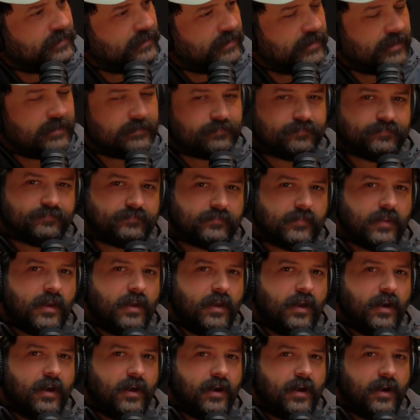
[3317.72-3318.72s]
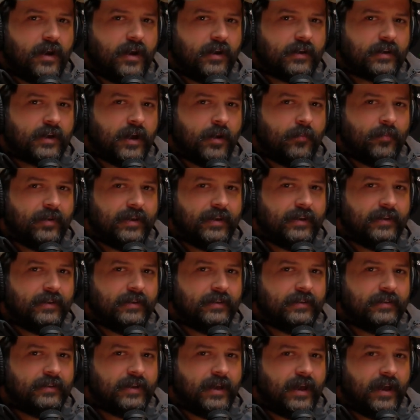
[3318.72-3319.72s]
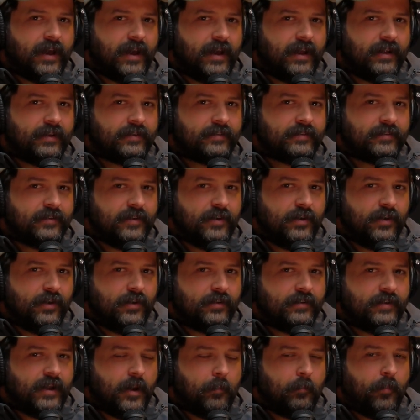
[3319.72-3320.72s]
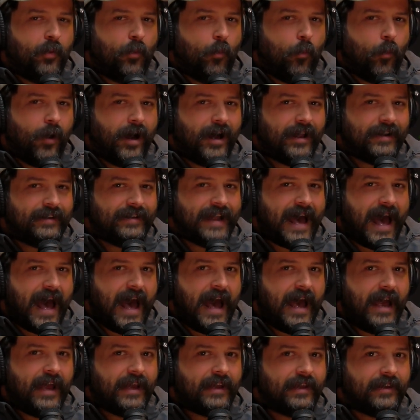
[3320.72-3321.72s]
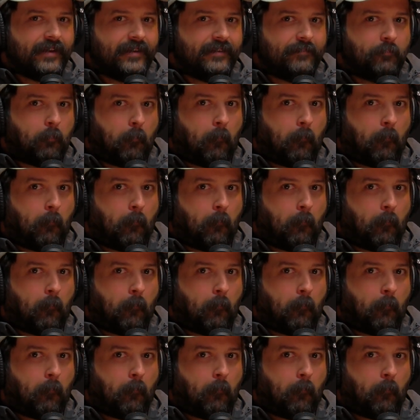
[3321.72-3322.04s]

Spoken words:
Yeah. Coming in at number 1A.